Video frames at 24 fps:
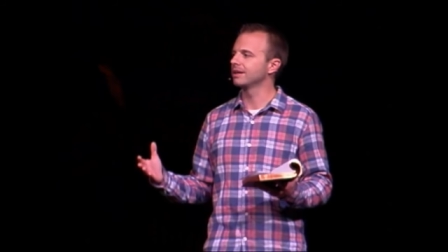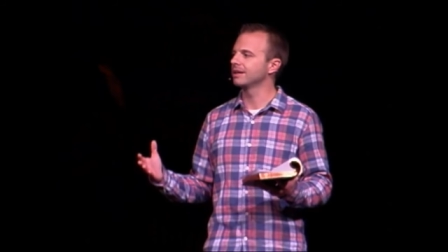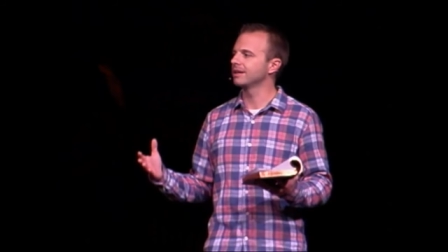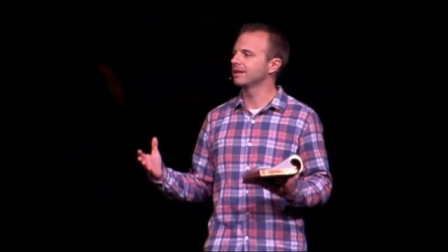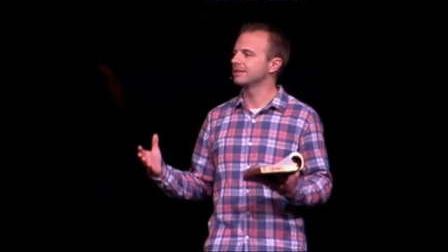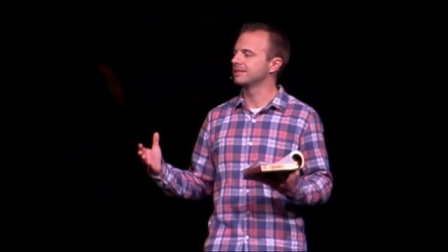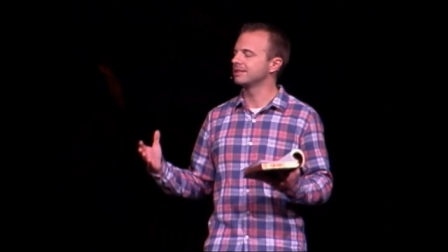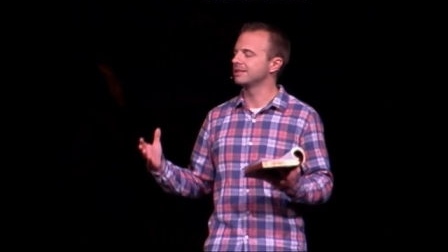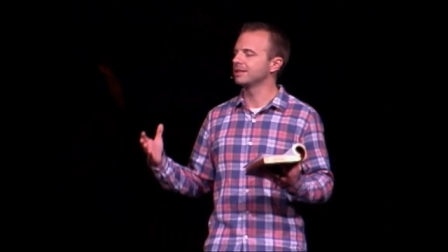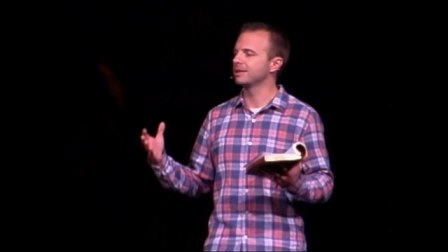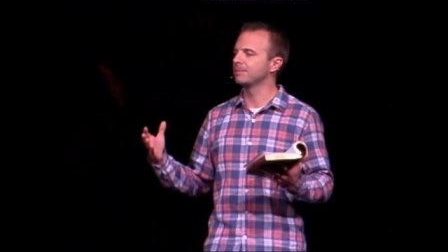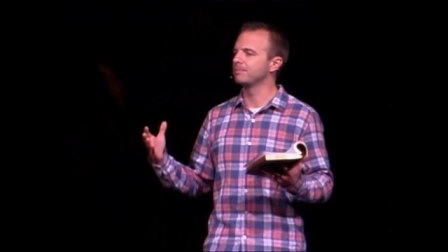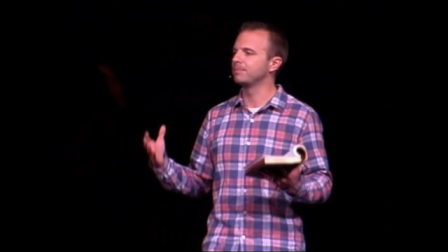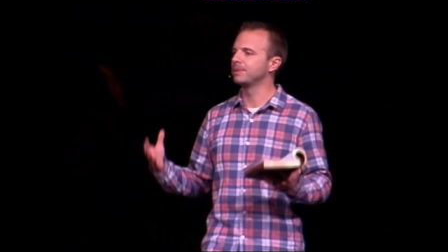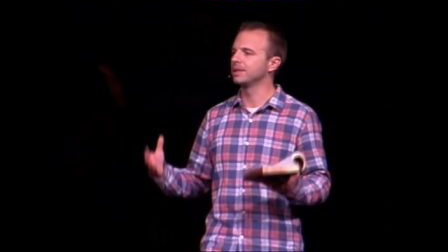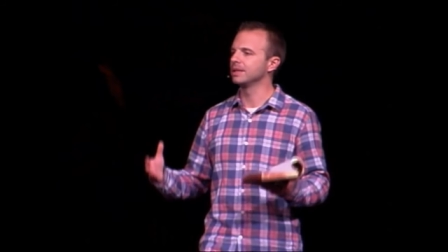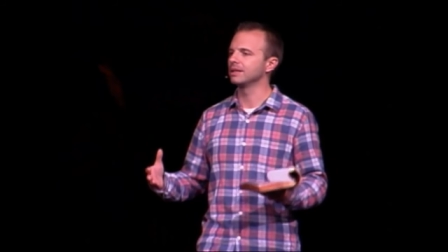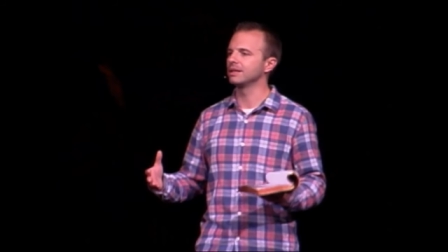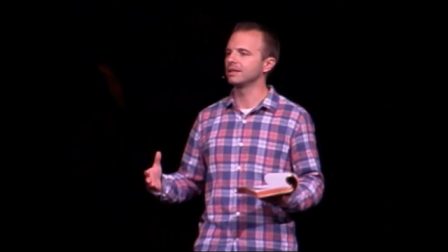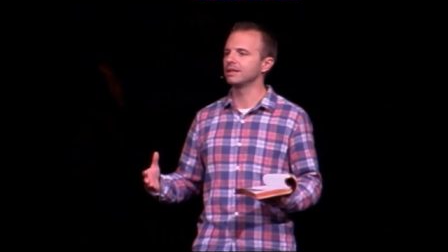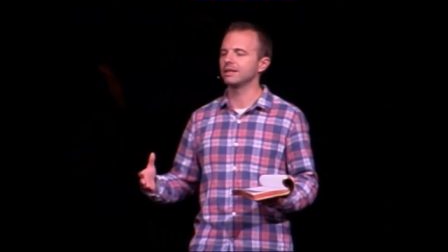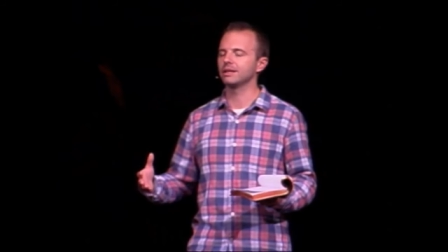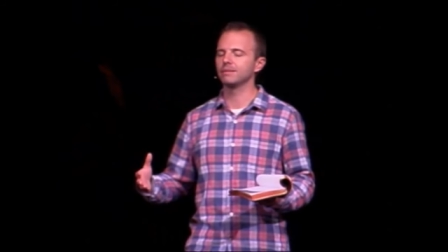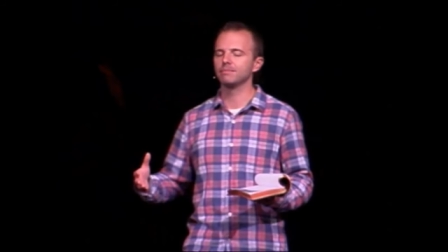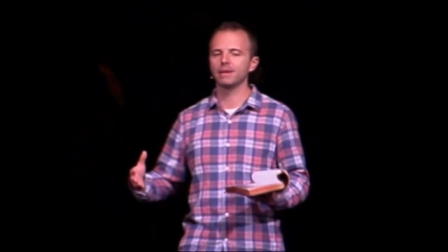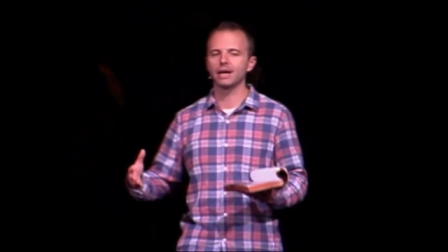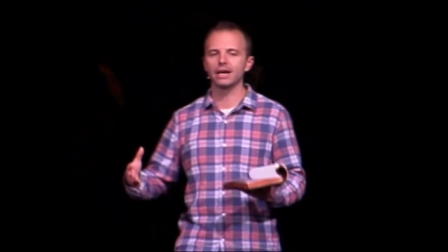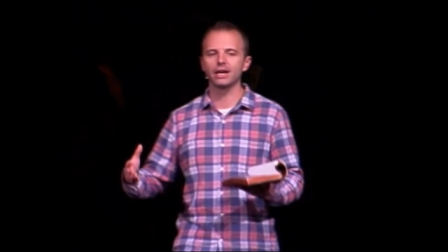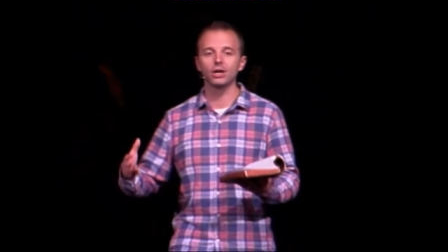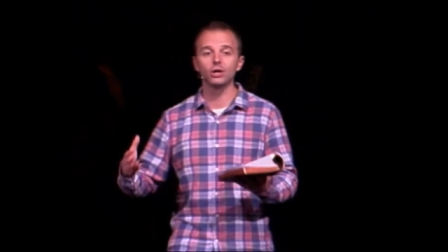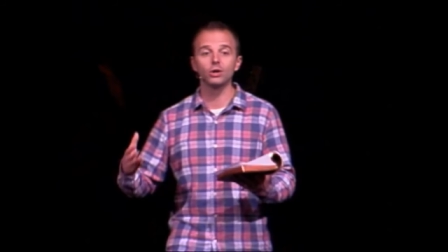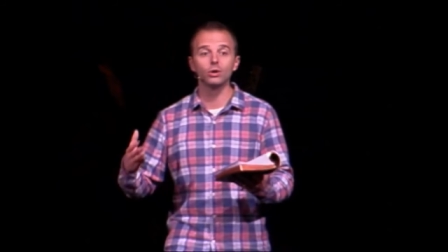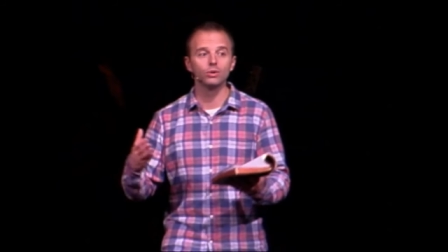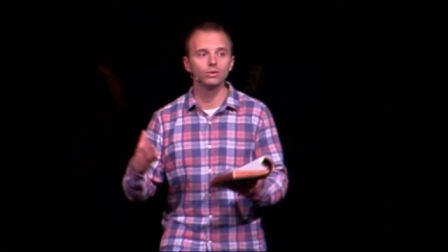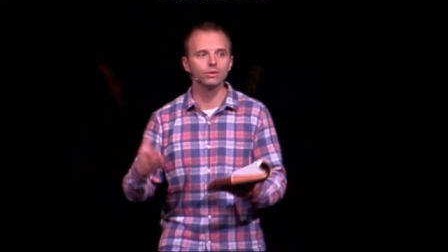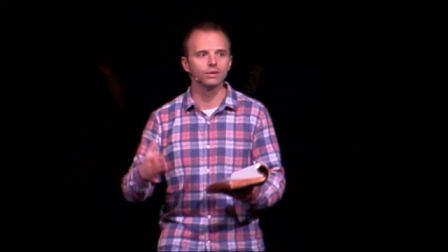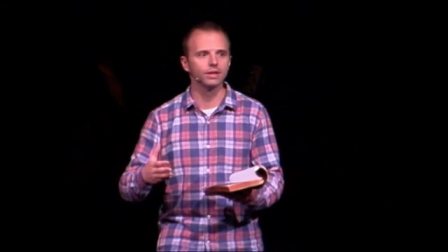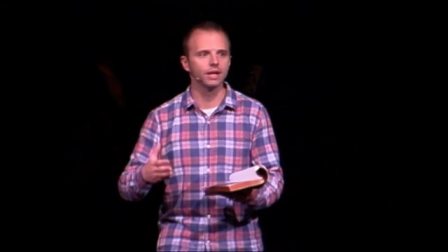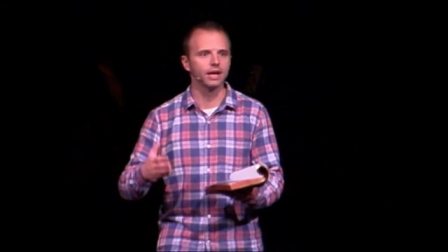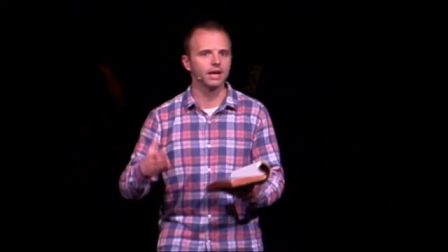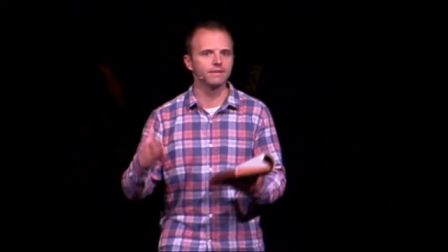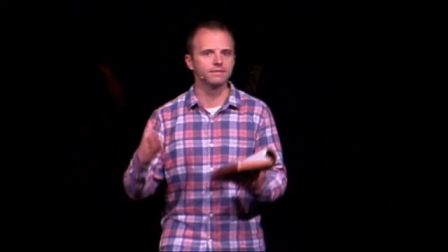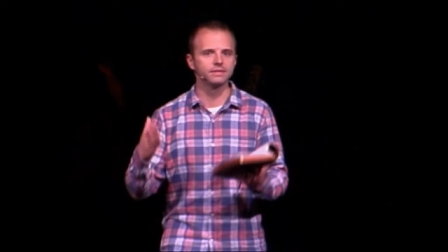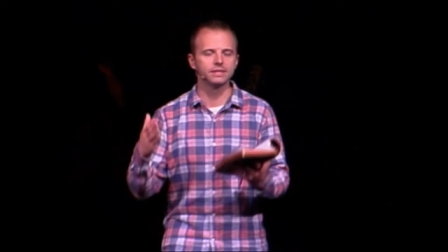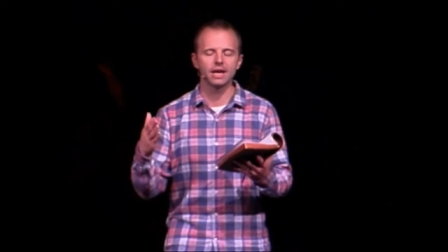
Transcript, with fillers: is the ability in my own life